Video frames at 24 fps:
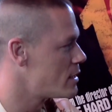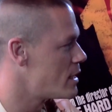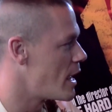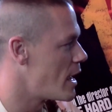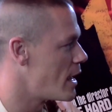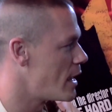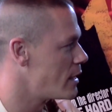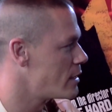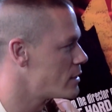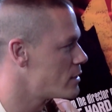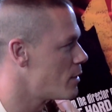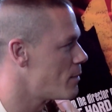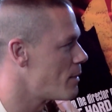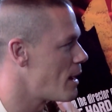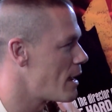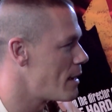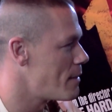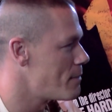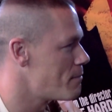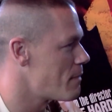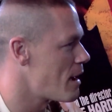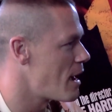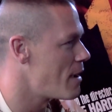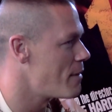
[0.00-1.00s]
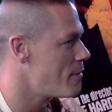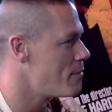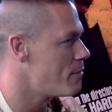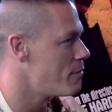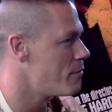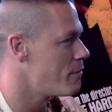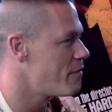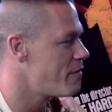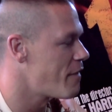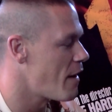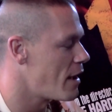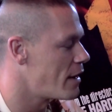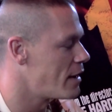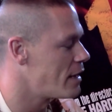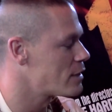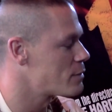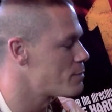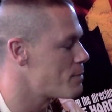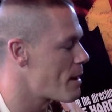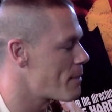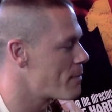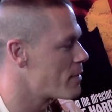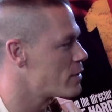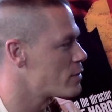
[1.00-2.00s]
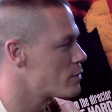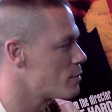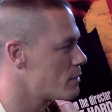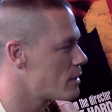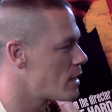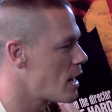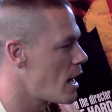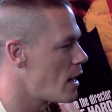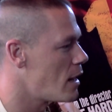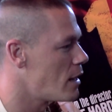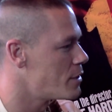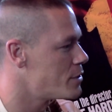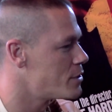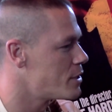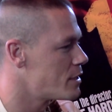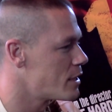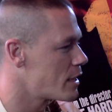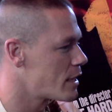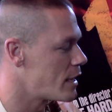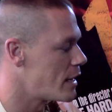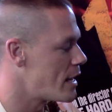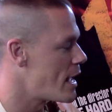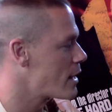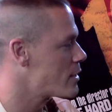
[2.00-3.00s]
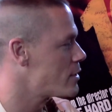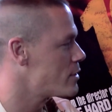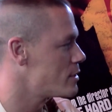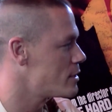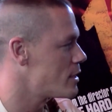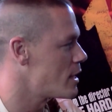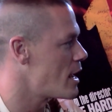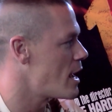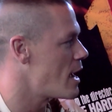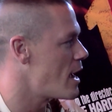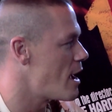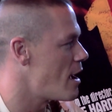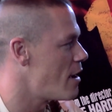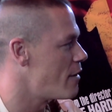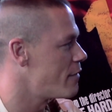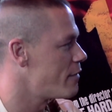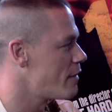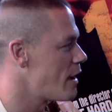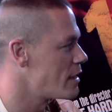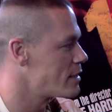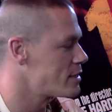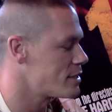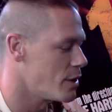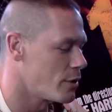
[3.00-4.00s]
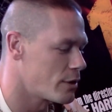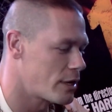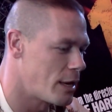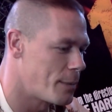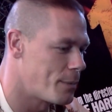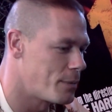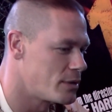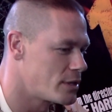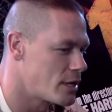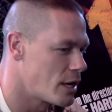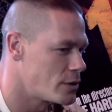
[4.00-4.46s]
day. So my fondest memories from college are the connections that I have. I still keep in